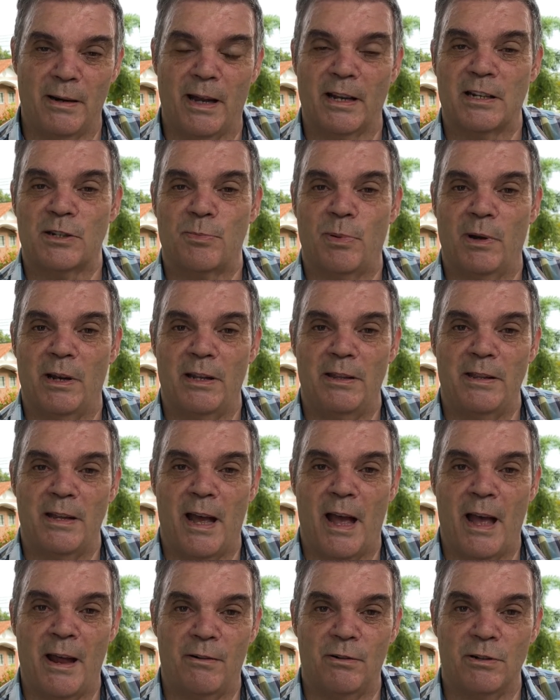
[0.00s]
explain
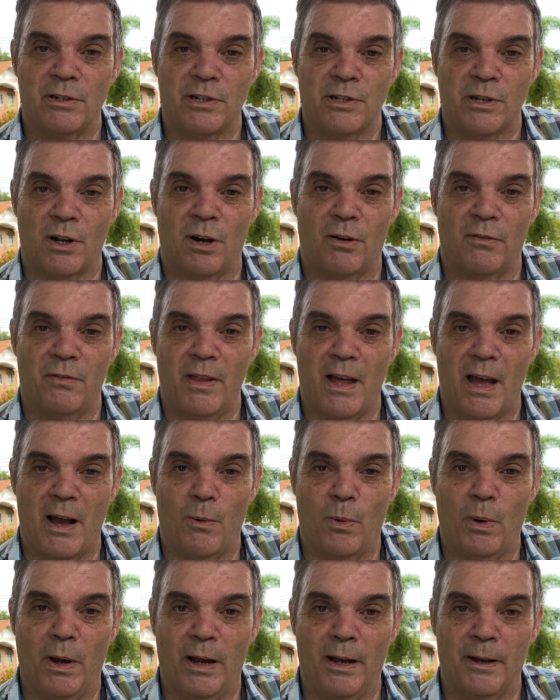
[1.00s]
the errors of their
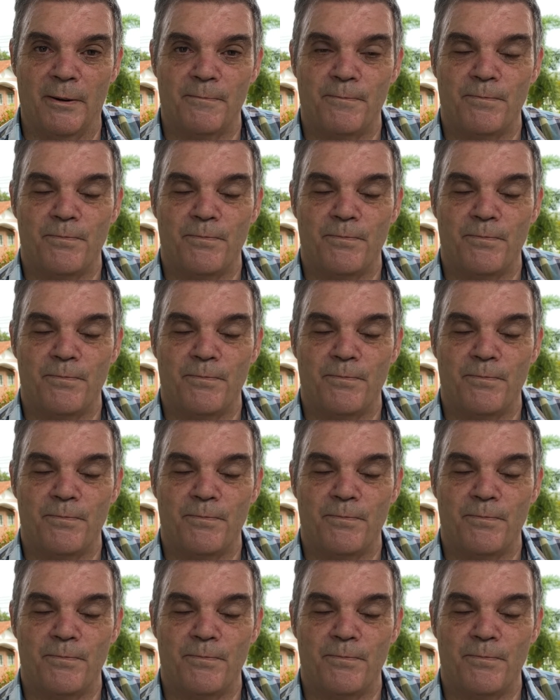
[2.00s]
way.